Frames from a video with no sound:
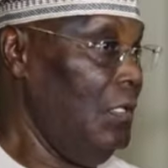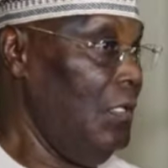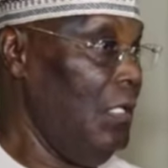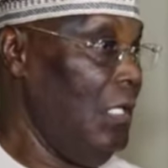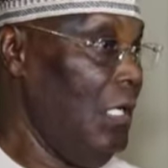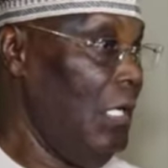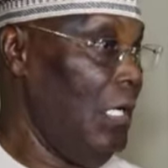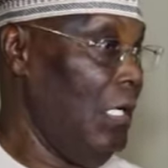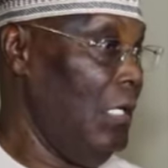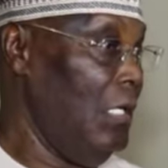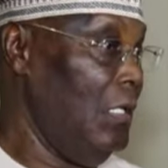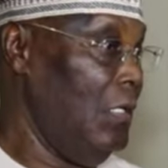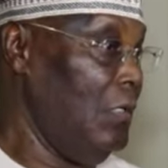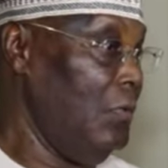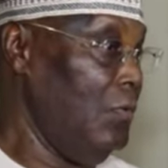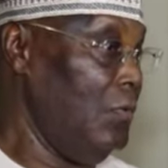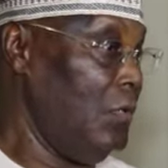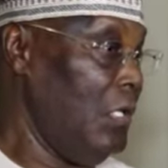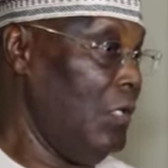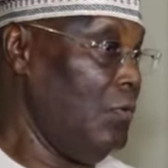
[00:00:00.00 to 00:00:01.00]

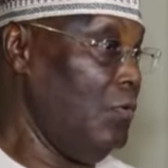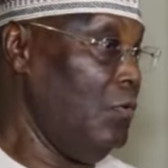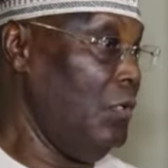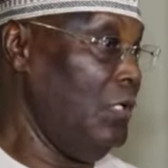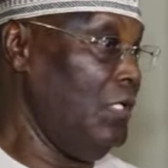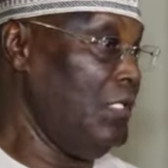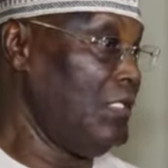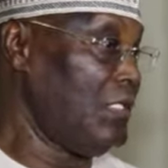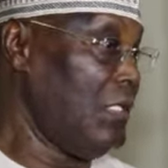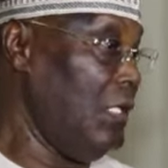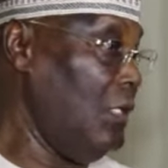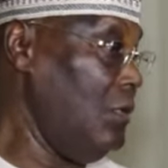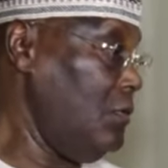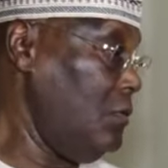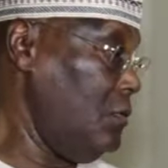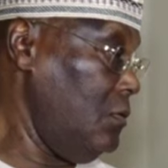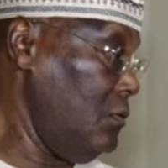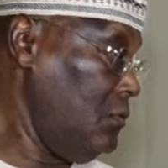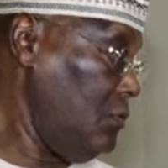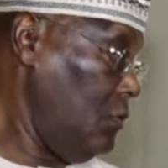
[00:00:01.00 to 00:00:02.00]
You can always
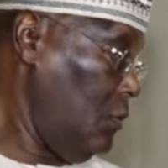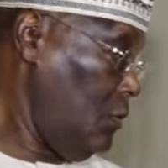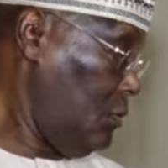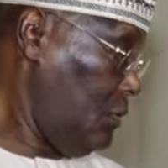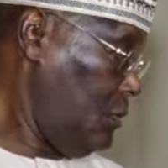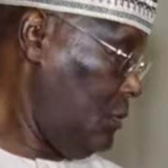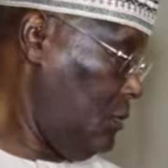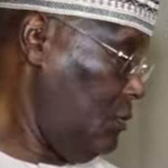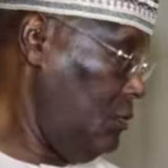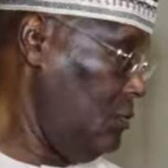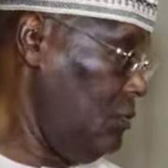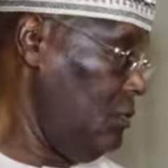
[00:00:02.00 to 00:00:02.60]
count on us,